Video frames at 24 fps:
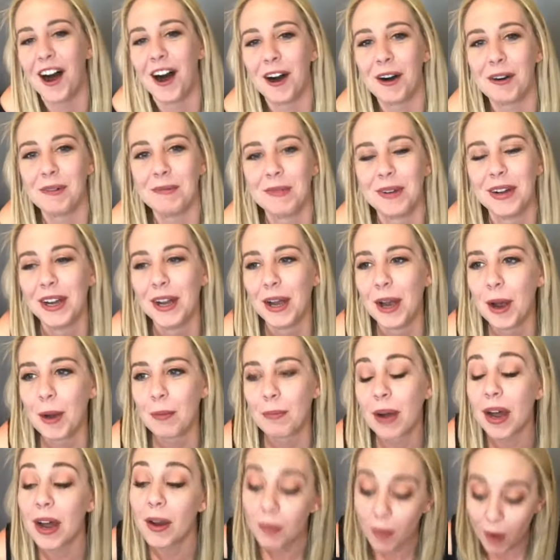um,
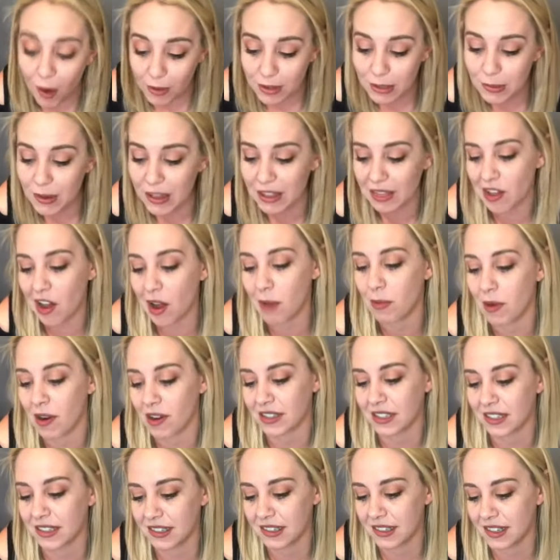but what was my thought
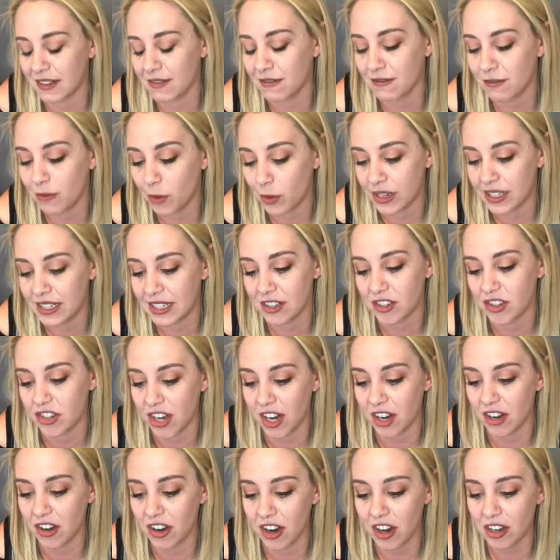process in voicing
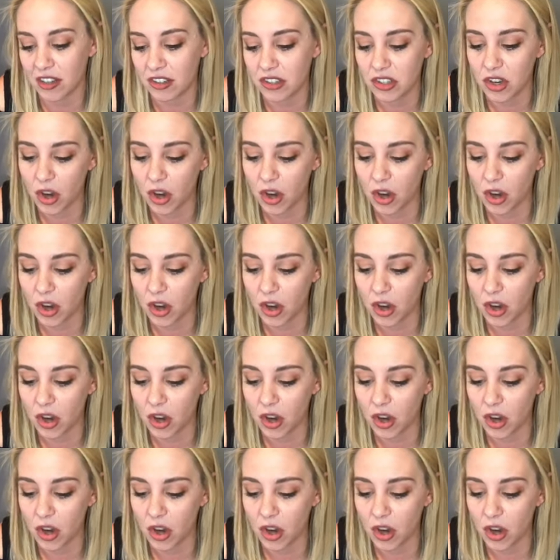Shenhe?